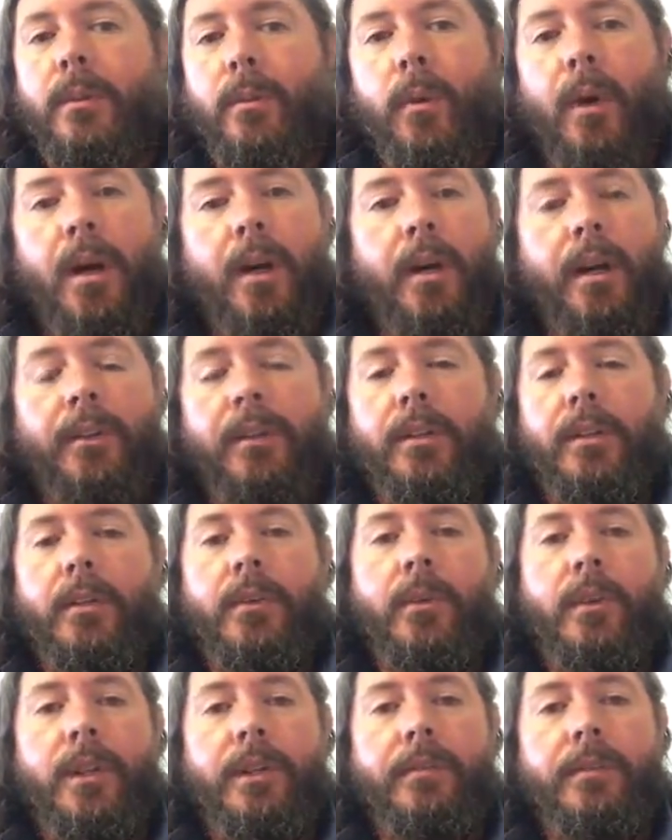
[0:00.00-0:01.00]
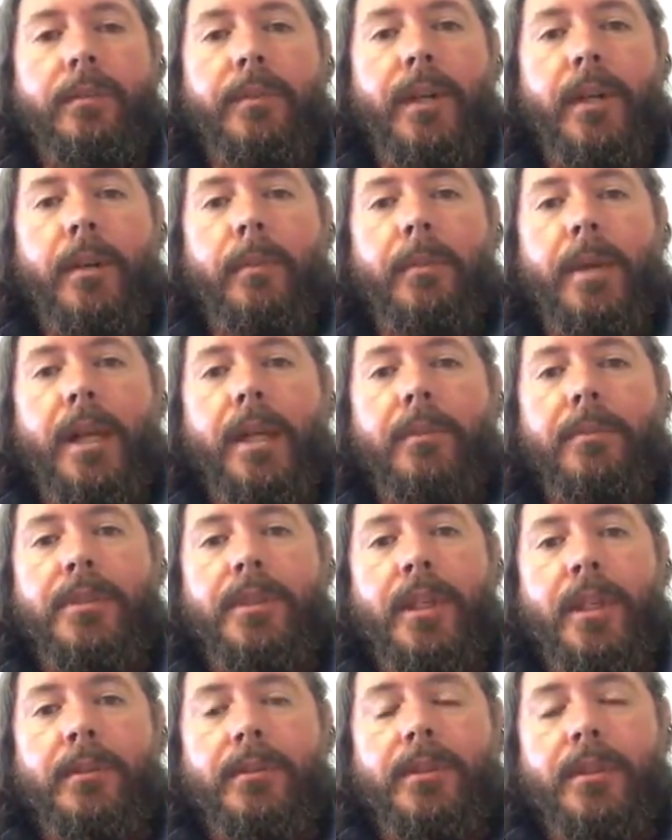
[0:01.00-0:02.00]
walk out the door and leave them there by
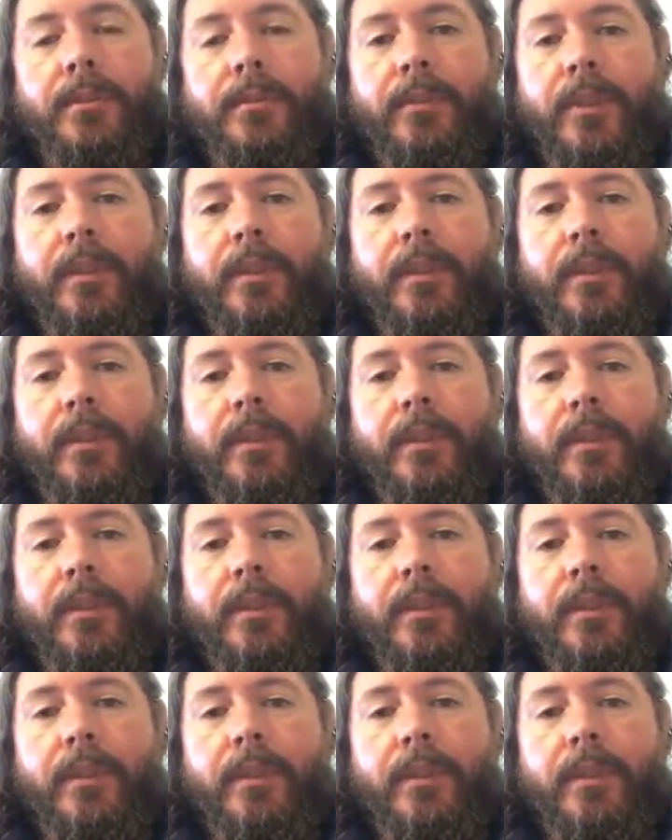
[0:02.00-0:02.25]
themselves to